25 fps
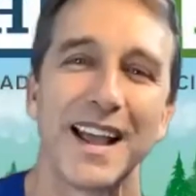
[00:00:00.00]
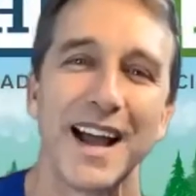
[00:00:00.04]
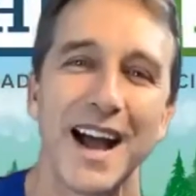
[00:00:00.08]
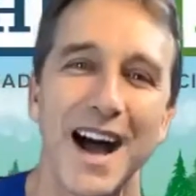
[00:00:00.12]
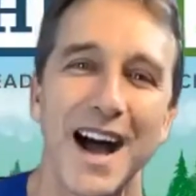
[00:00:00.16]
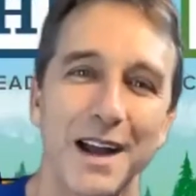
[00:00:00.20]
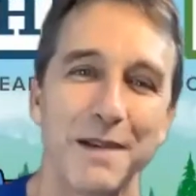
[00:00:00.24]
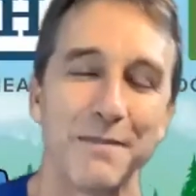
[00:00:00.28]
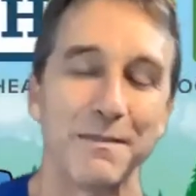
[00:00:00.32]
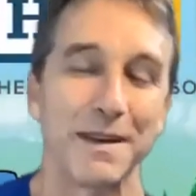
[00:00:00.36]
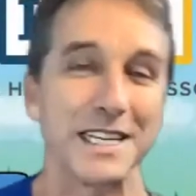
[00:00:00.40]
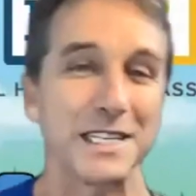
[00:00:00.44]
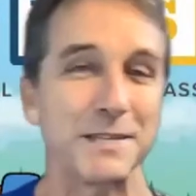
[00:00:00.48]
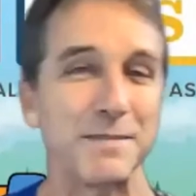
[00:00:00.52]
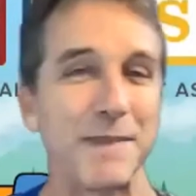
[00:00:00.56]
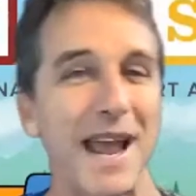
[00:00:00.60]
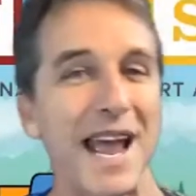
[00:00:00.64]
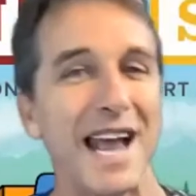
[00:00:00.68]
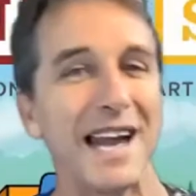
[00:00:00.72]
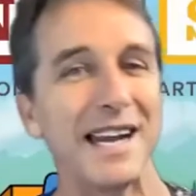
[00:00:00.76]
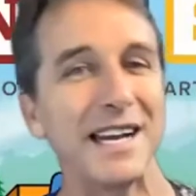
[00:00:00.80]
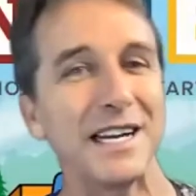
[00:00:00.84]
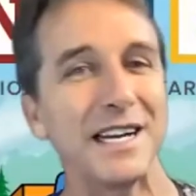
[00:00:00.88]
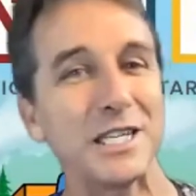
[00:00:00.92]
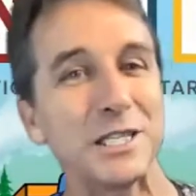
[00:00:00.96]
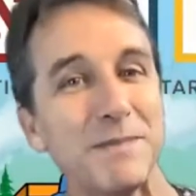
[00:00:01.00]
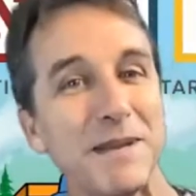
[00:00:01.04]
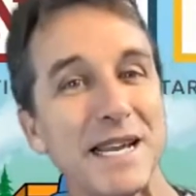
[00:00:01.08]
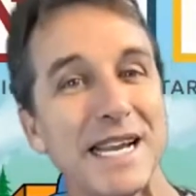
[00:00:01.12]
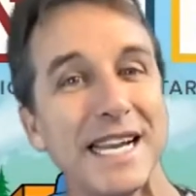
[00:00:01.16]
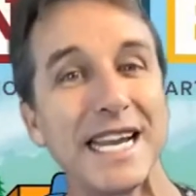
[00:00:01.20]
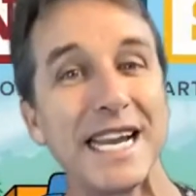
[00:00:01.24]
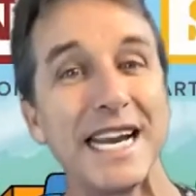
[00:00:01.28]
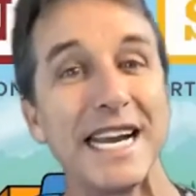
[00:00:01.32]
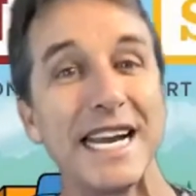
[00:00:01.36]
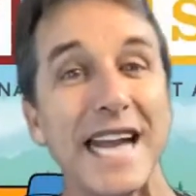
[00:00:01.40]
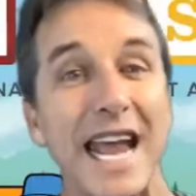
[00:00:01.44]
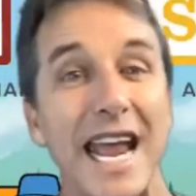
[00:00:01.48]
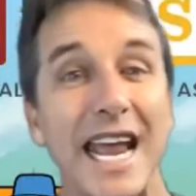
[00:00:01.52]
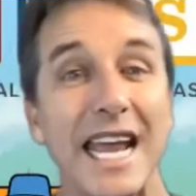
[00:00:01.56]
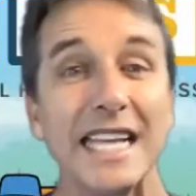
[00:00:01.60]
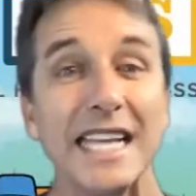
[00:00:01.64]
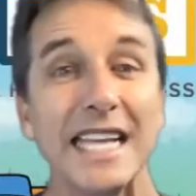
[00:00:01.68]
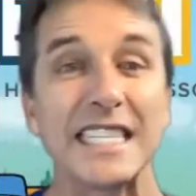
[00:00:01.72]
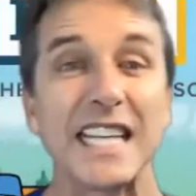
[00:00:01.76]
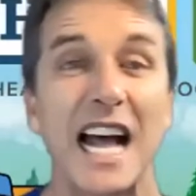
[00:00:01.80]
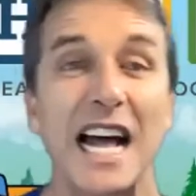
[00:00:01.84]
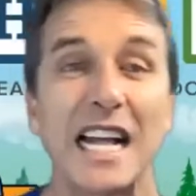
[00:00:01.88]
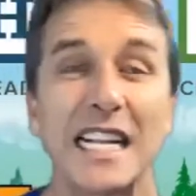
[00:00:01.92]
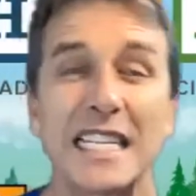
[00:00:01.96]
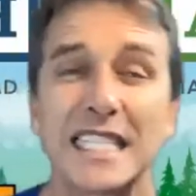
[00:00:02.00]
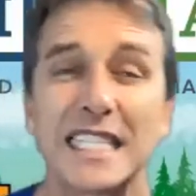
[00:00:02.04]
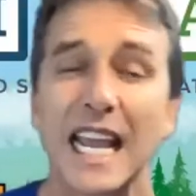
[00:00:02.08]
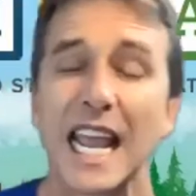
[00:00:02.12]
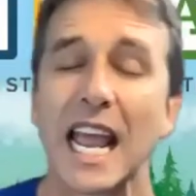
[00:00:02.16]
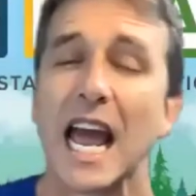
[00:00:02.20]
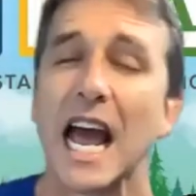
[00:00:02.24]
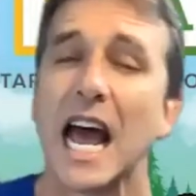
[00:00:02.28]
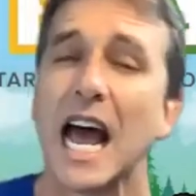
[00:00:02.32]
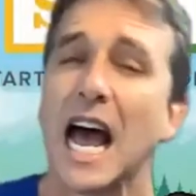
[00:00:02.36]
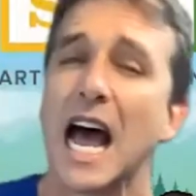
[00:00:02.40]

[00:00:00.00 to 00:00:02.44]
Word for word: On my Spanish speaking days, I'll say